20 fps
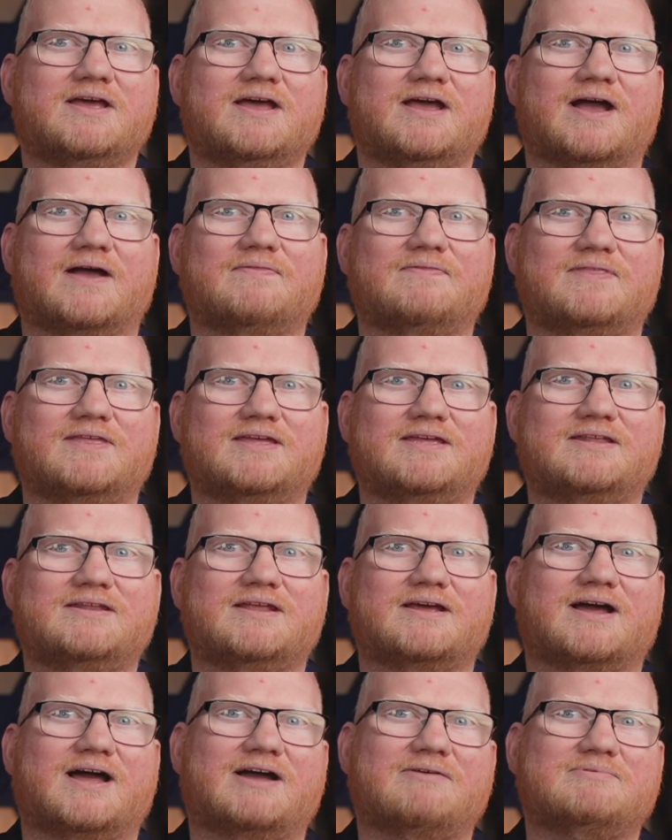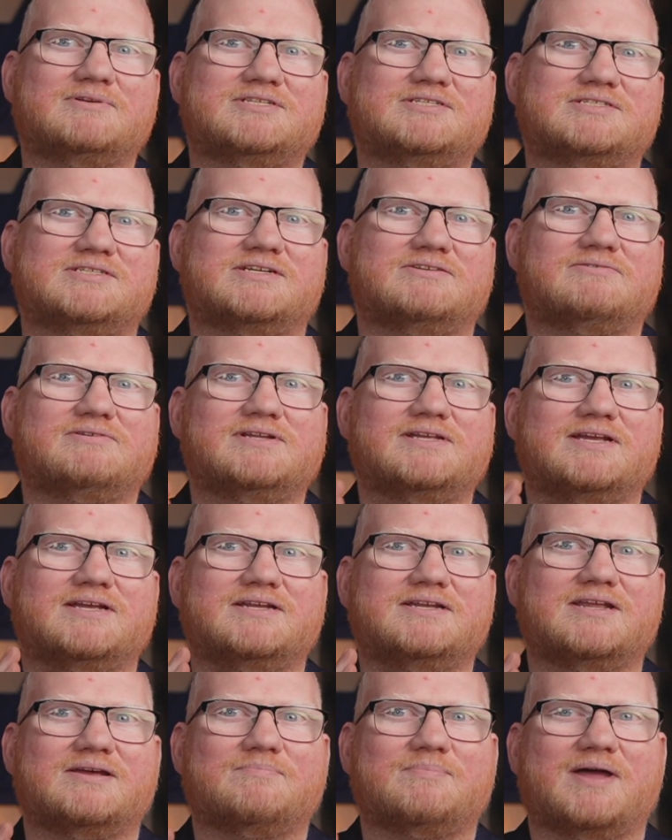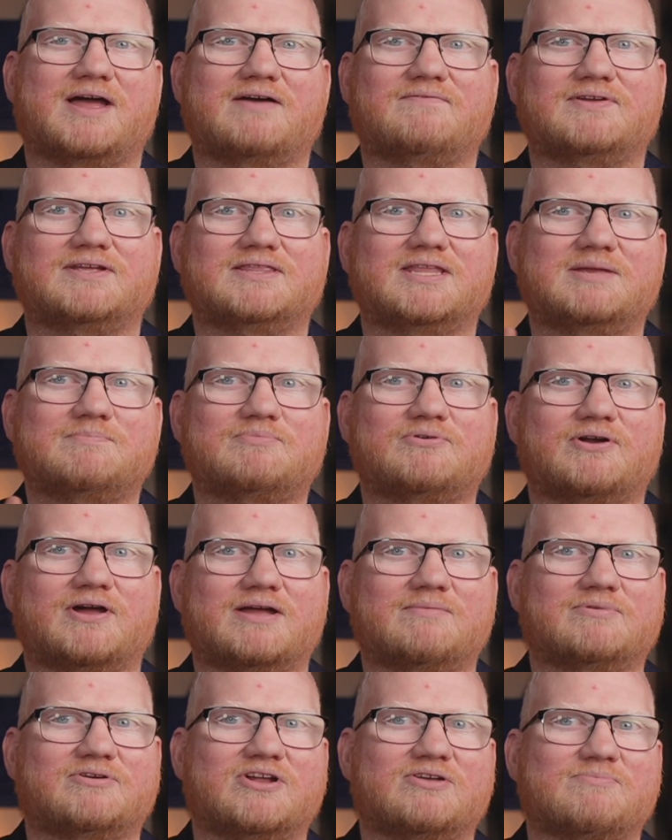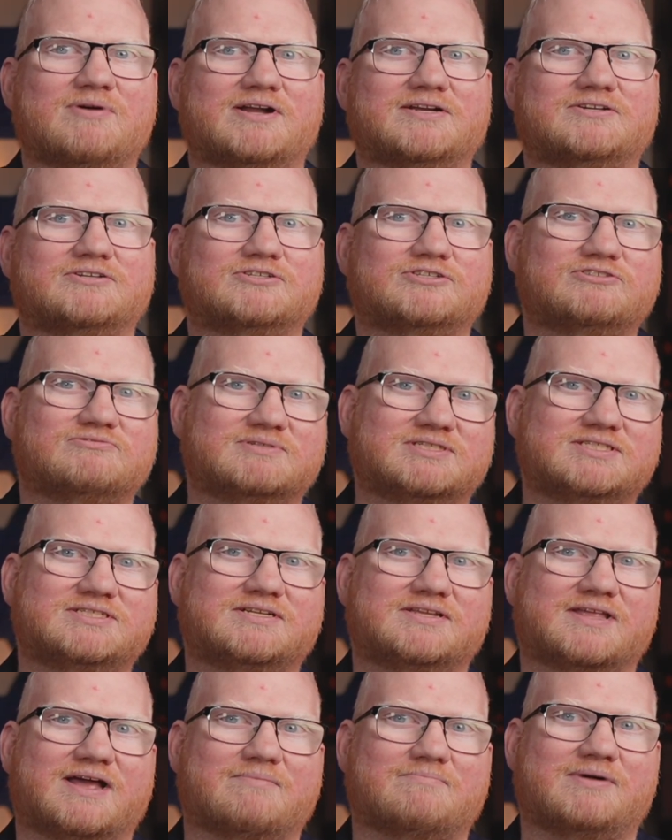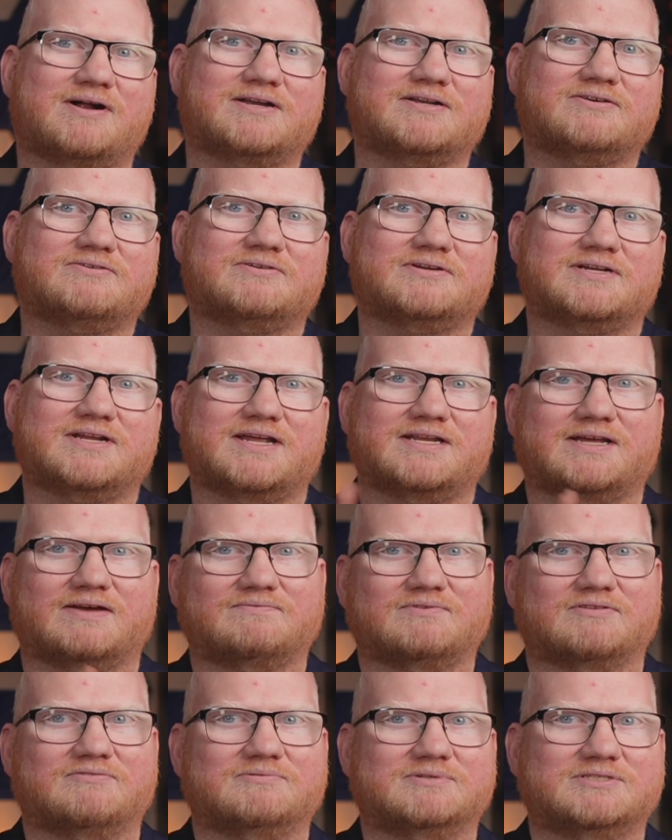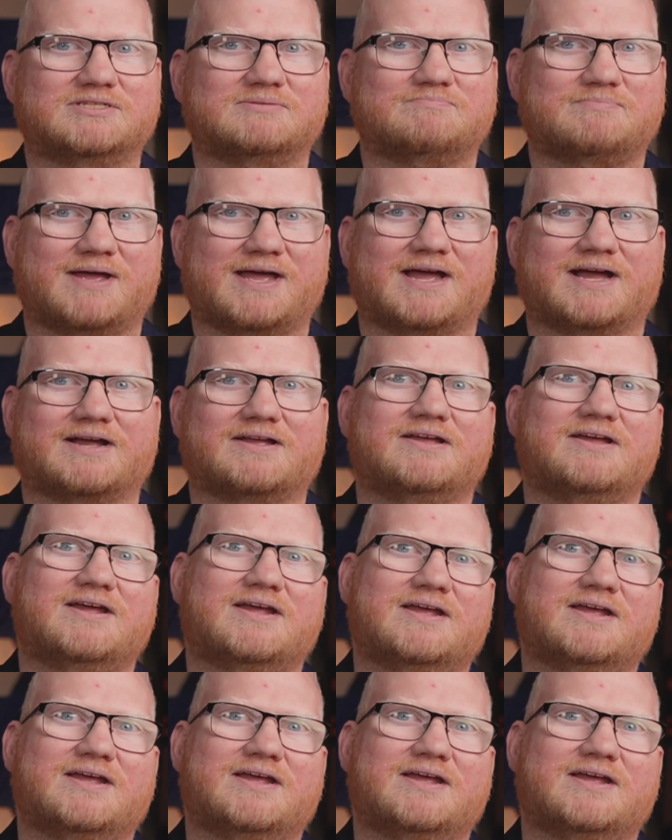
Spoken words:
And then I would generally end up having the primary monitor switch to that monitor, and I'd have to switch it back.